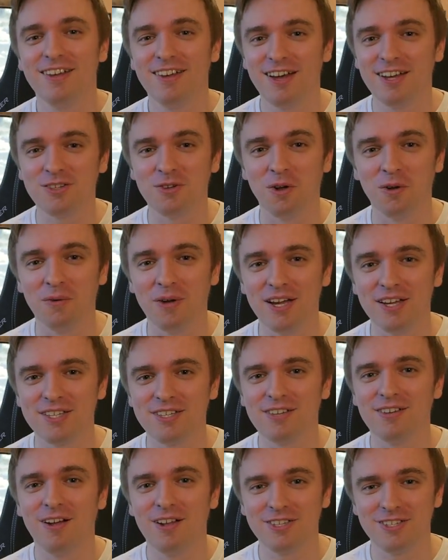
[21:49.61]
As
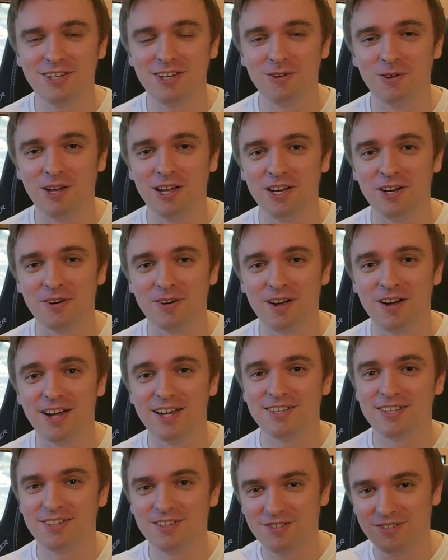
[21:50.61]
always, I'll see you later,
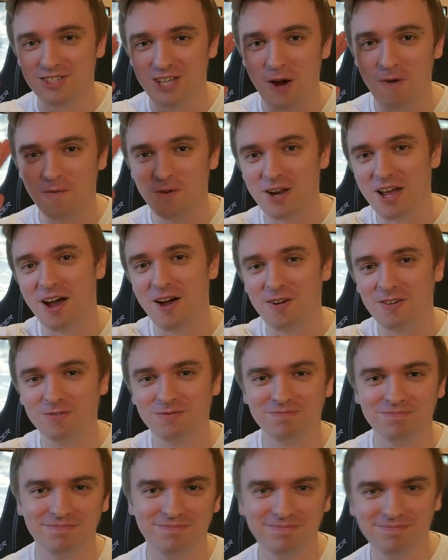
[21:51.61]
guys. Ciao for now.